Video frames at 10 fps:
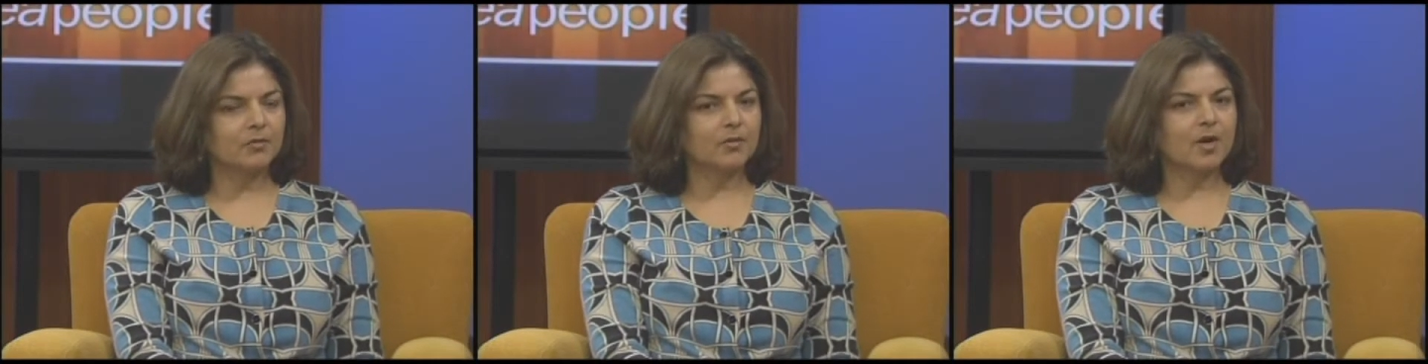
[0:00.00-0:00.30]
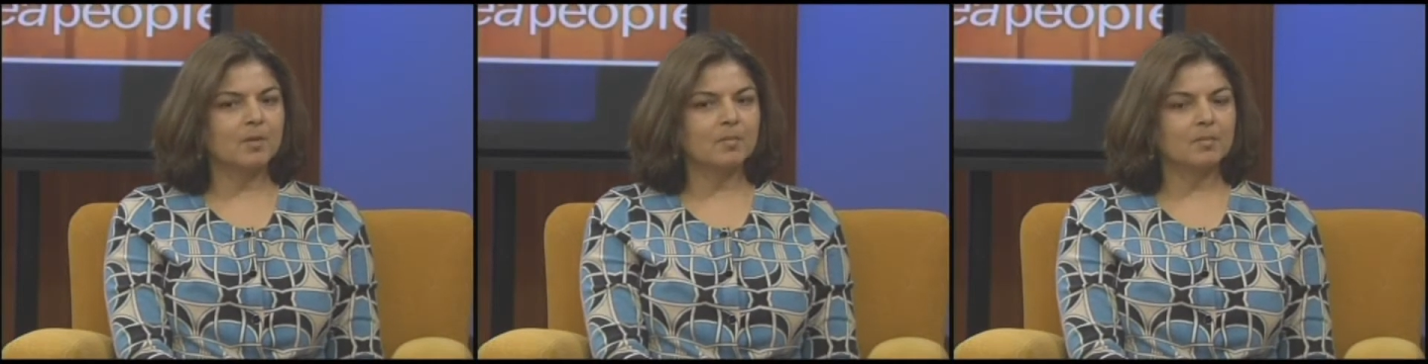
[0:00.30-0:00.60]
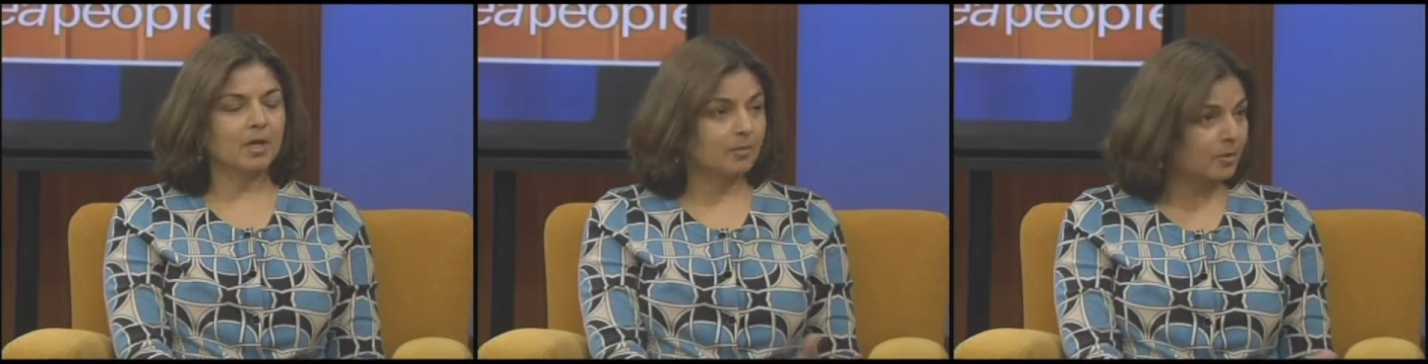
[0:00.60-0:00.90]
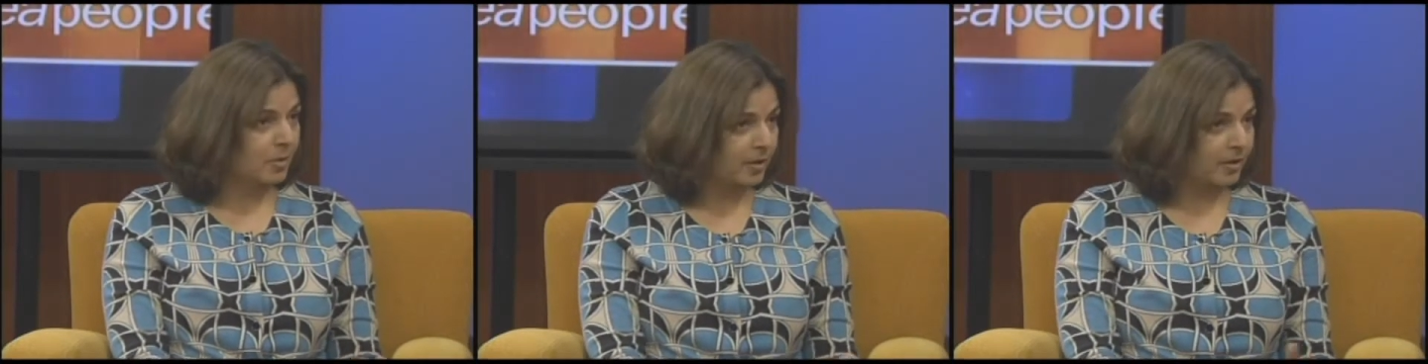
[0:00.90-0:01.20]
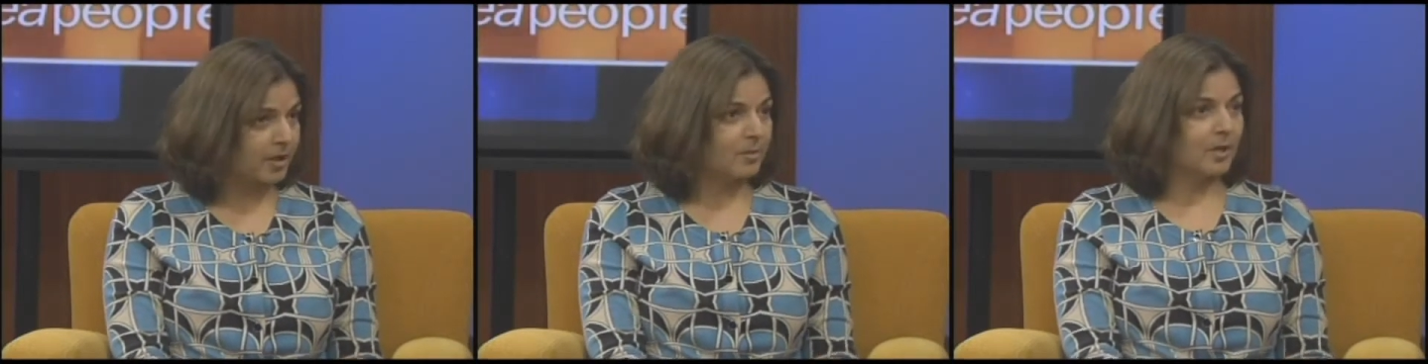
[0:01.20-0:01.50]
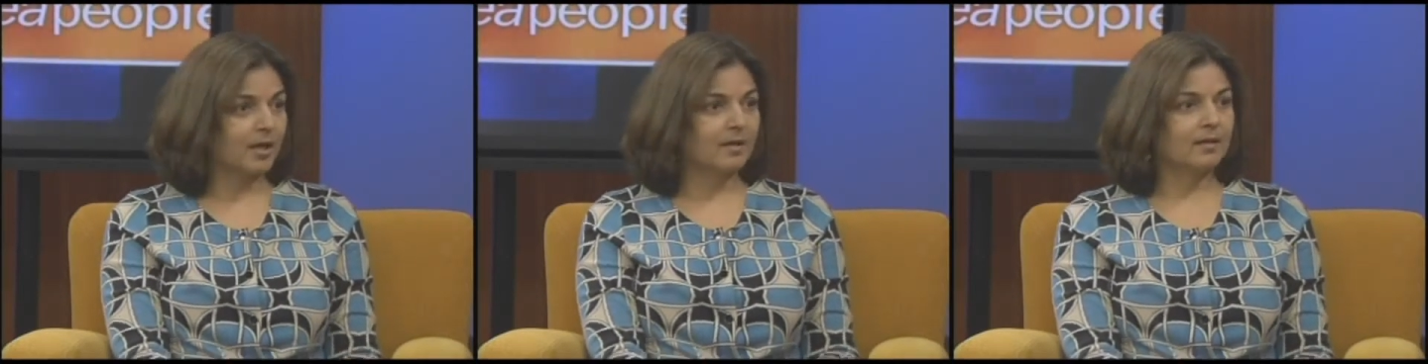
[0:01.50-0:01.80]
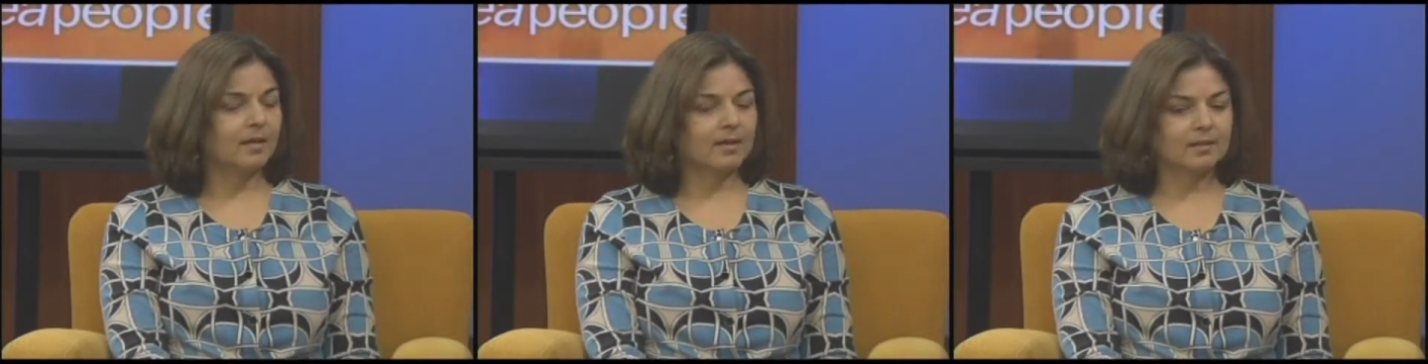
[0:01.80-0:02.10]
from my employer,
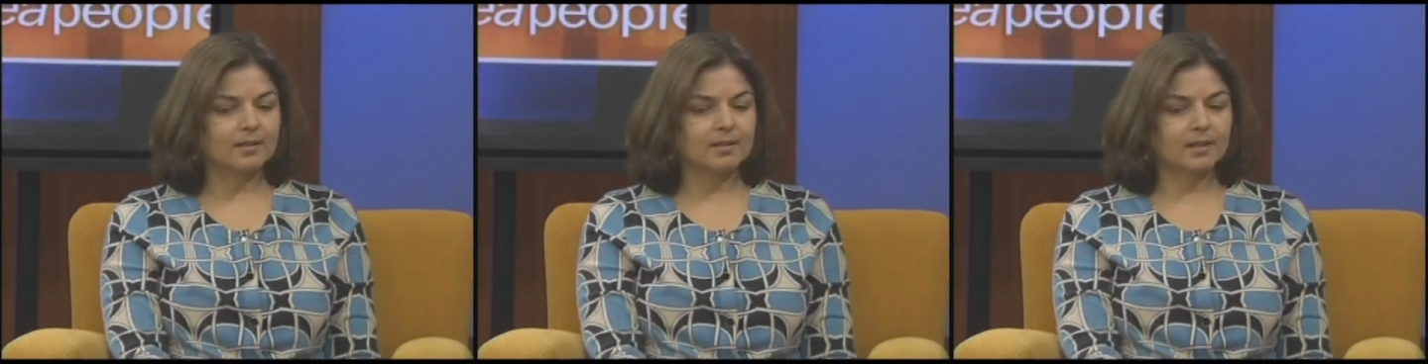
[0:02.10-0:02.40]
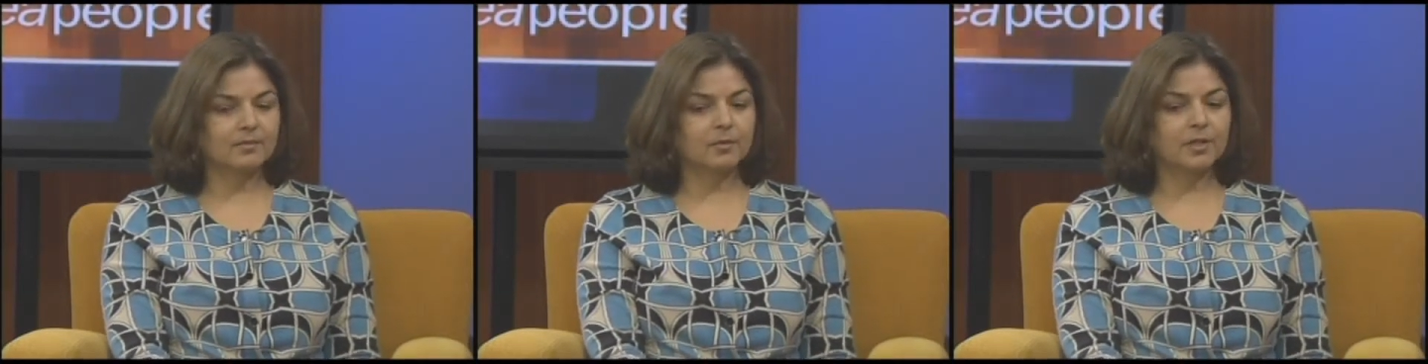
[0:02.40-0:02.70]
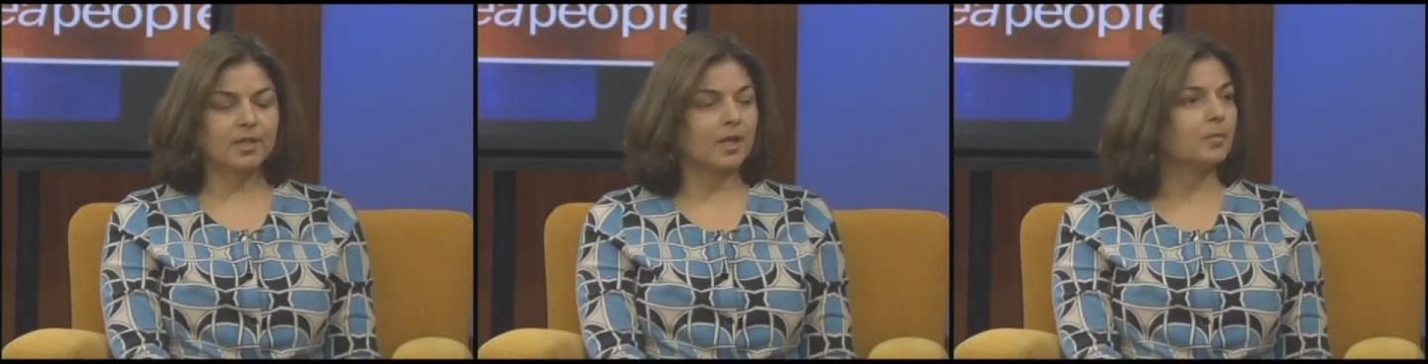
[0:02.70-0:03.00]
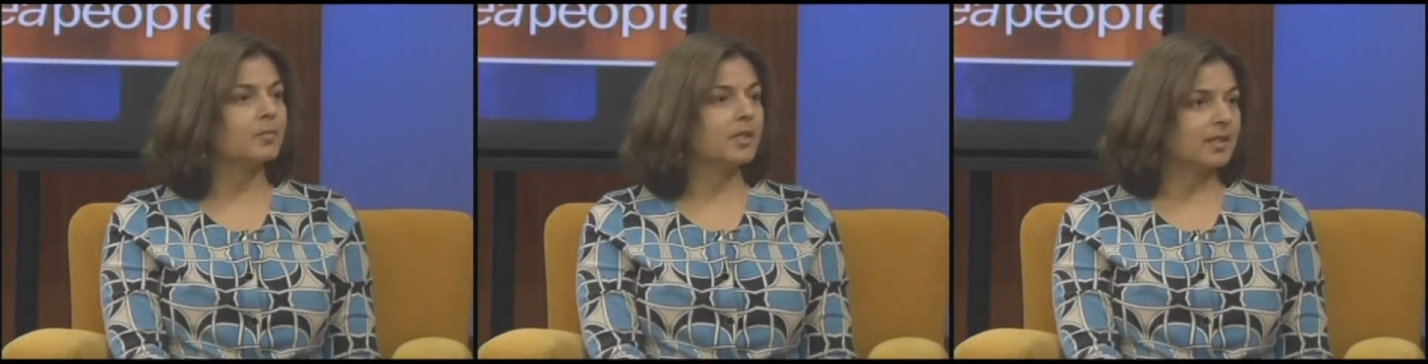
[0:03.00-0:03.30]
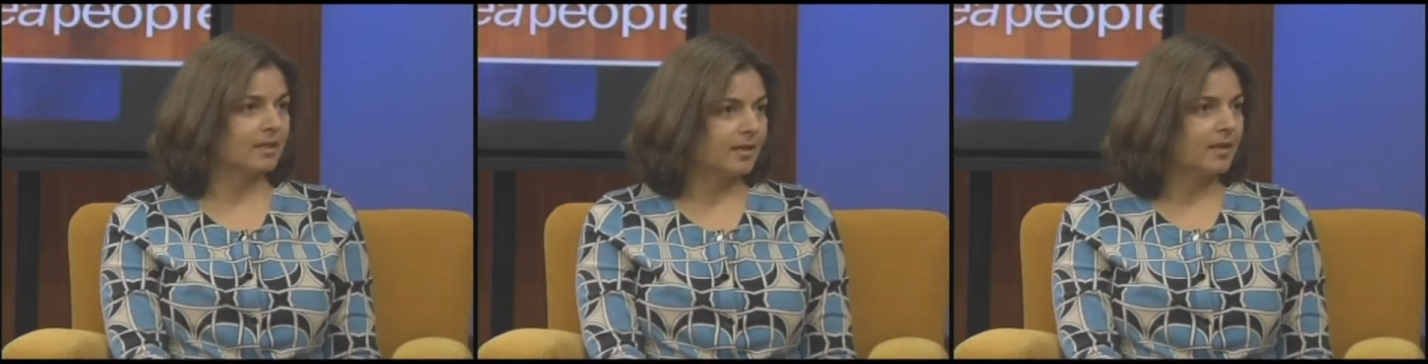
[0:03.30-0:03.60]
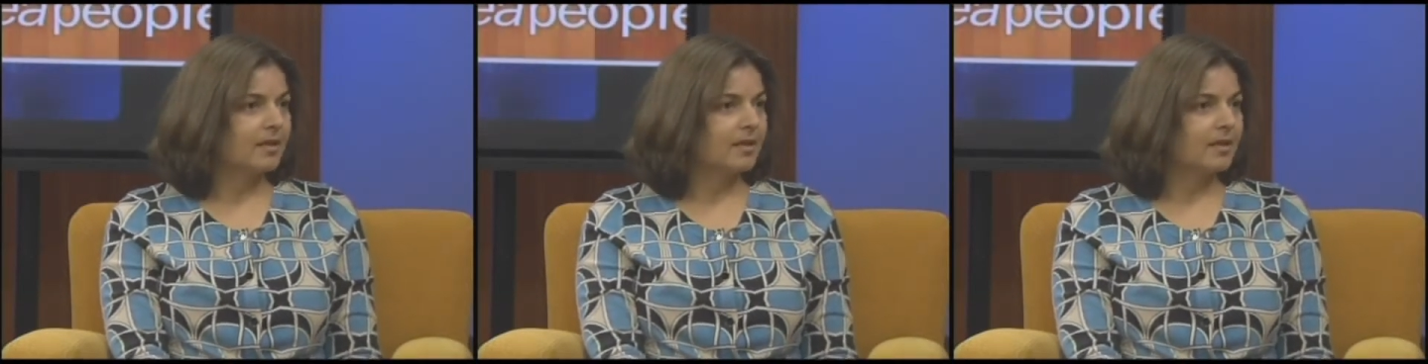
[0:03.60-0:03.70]
eBay, and they've really helped me